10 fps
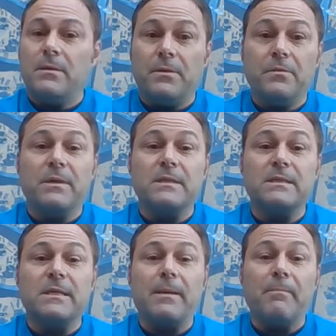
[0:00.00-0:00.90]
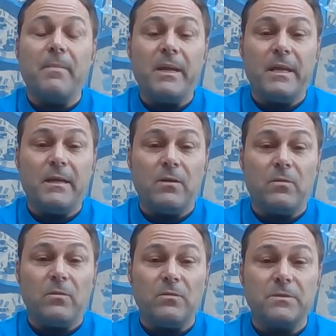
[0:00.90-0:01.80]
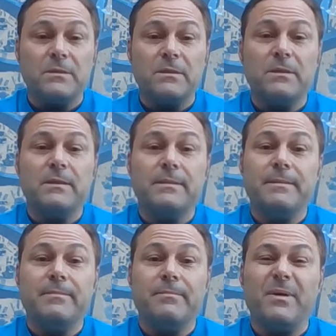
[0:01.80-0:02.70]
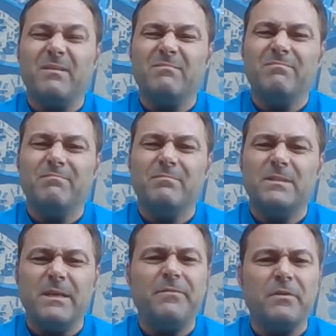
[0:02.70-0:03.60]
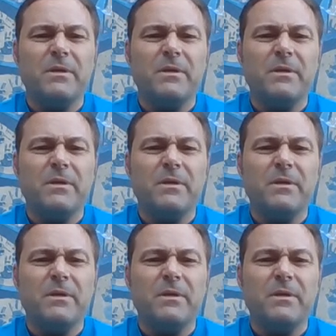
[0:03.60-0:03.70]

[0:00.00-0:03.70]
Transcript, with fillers: You can set many goals, but See if